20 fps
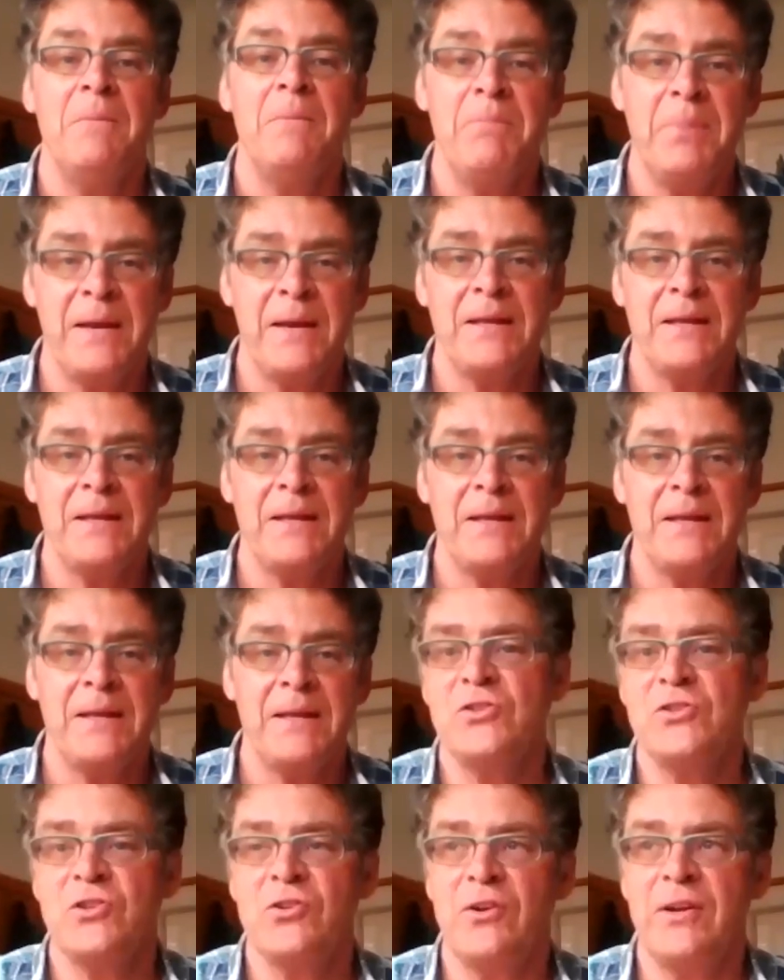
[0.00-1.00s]
ping them up
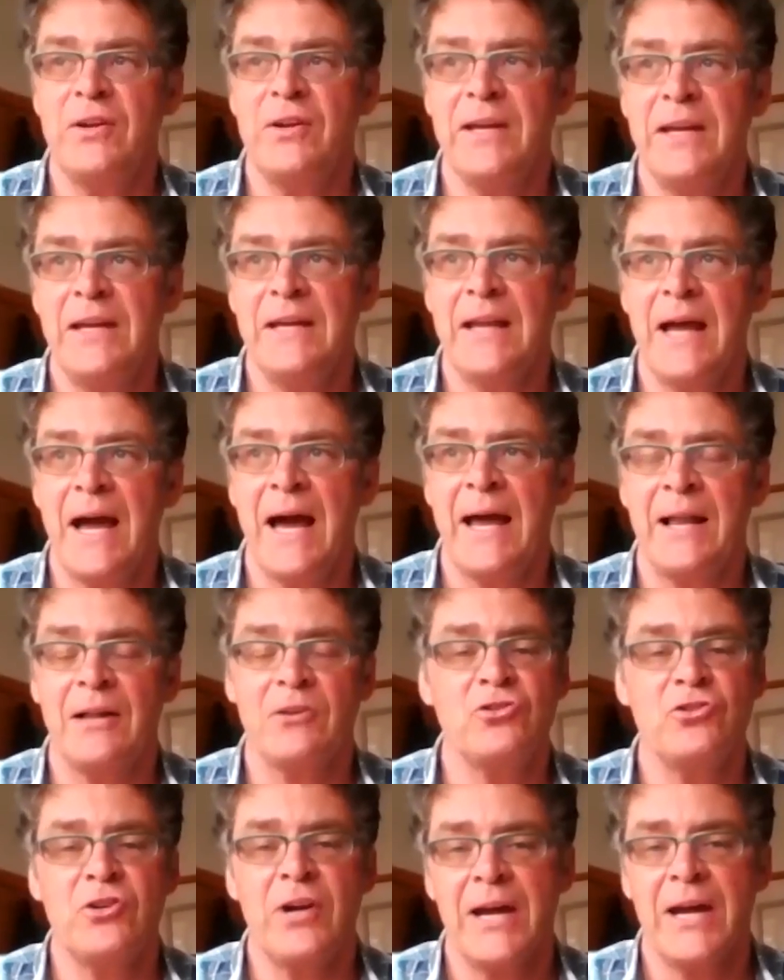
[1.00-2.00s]
on the screen, and
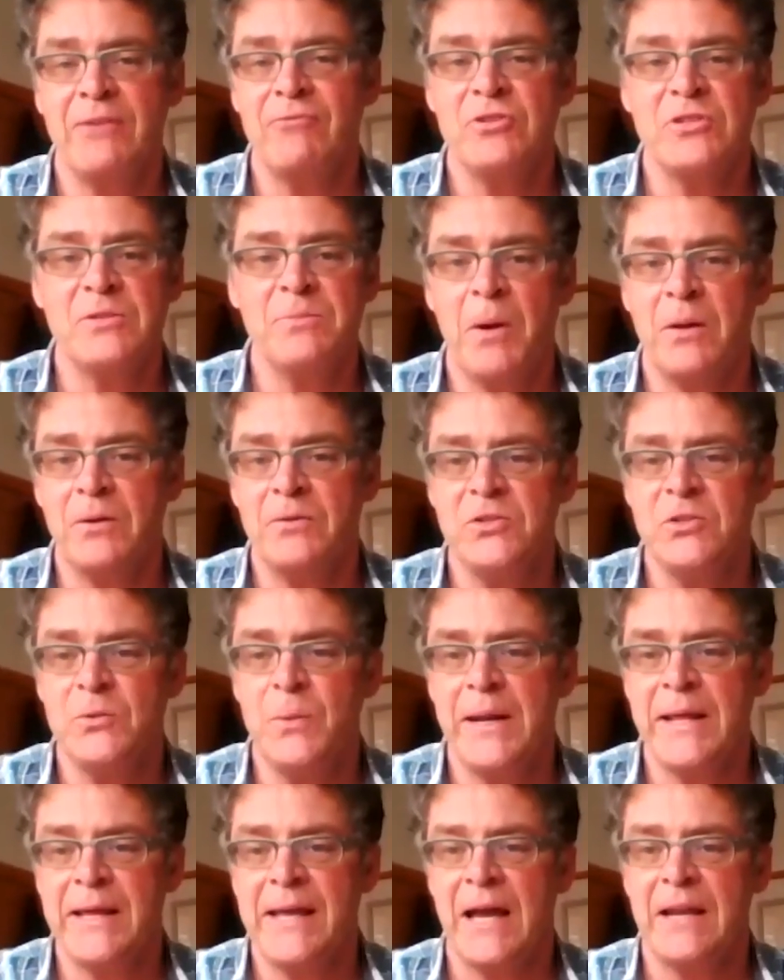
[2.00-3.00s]
I'll try and respond to
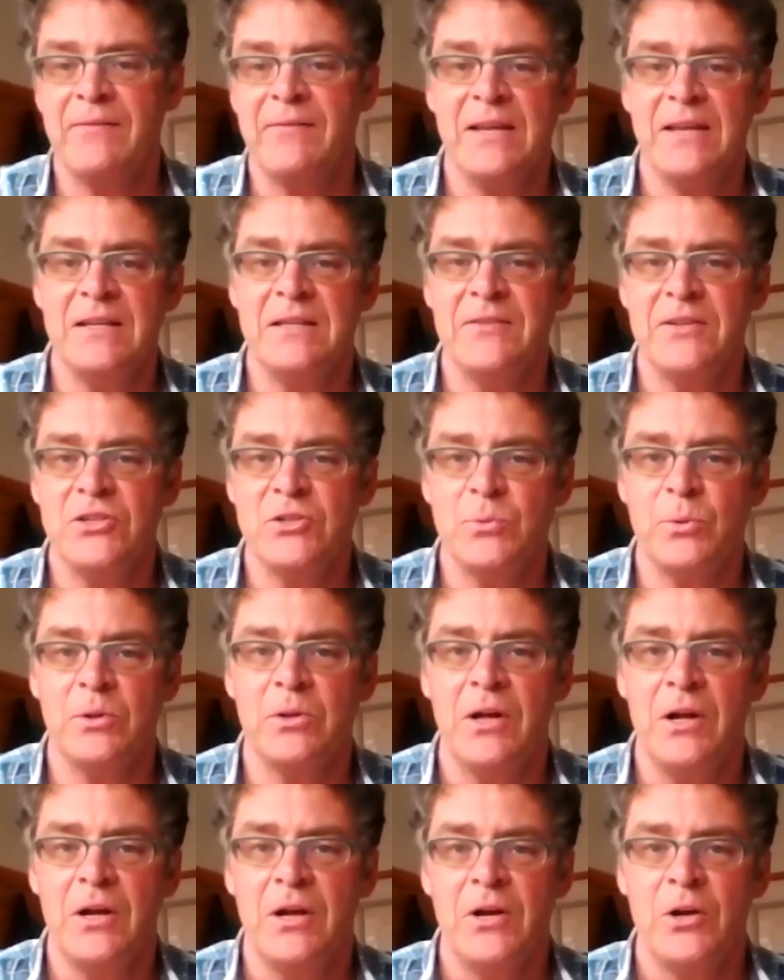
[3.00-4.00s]
any kind of individual
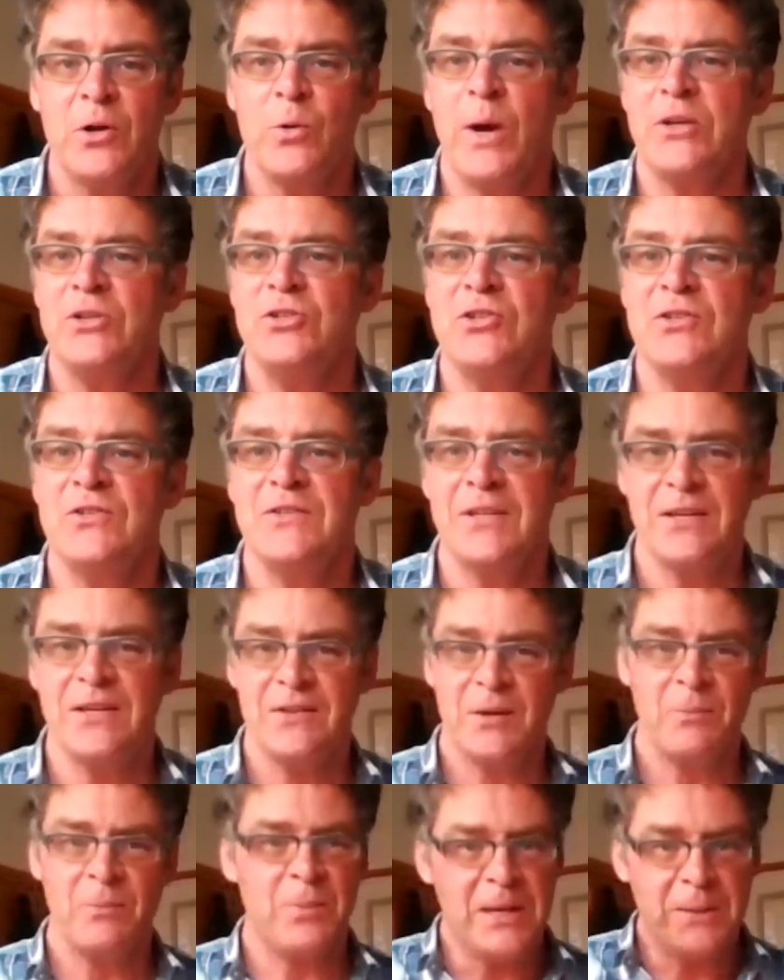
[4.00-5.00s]
questions that
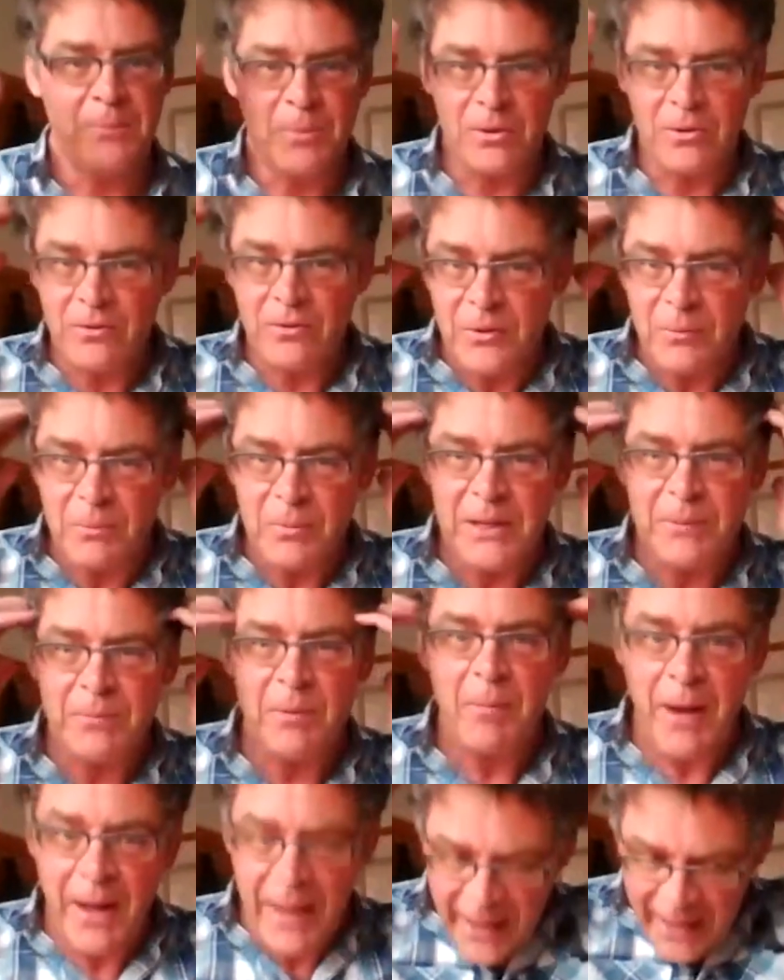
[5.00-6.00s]
people
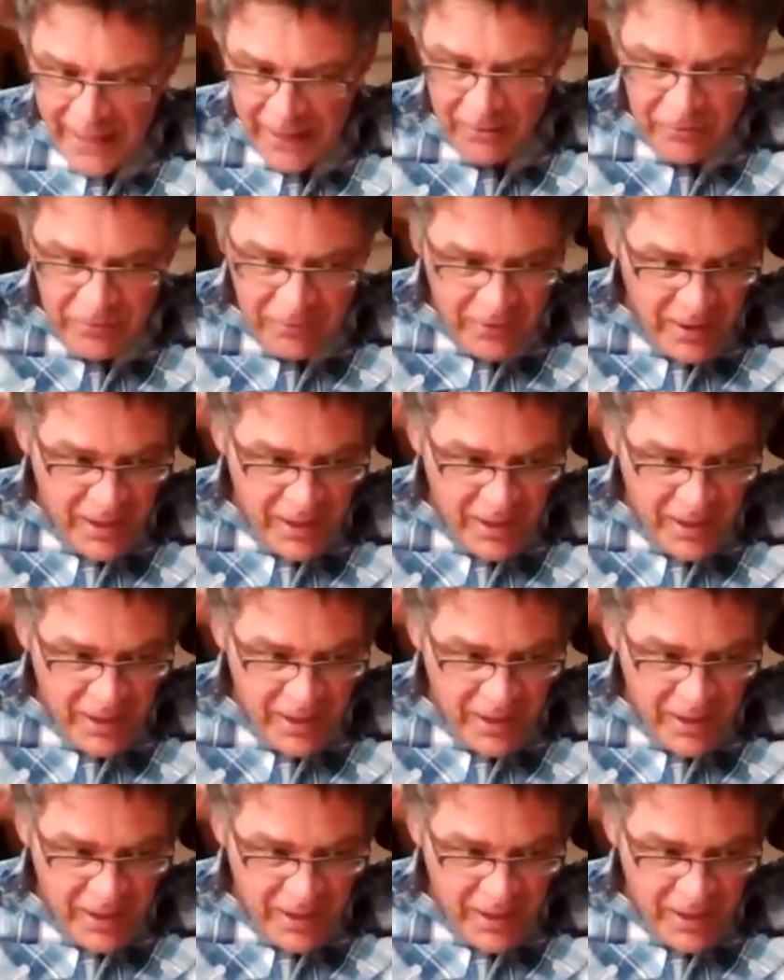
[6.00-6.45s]
might have.